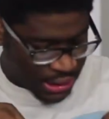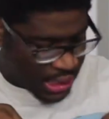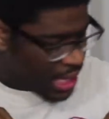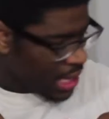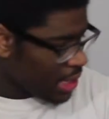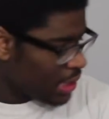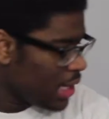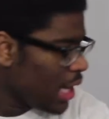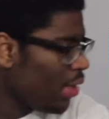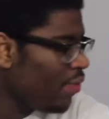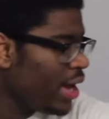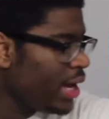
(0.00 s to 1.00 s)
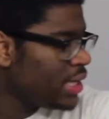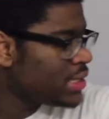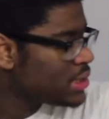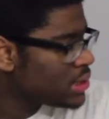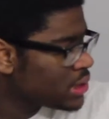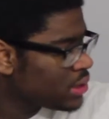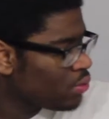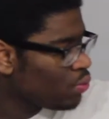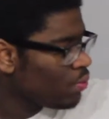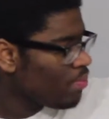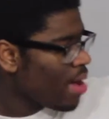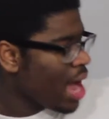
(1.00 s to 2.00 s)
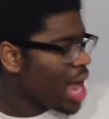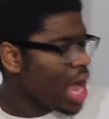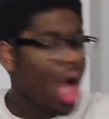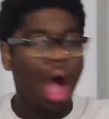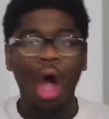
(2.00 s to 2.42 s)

And yeah, that is my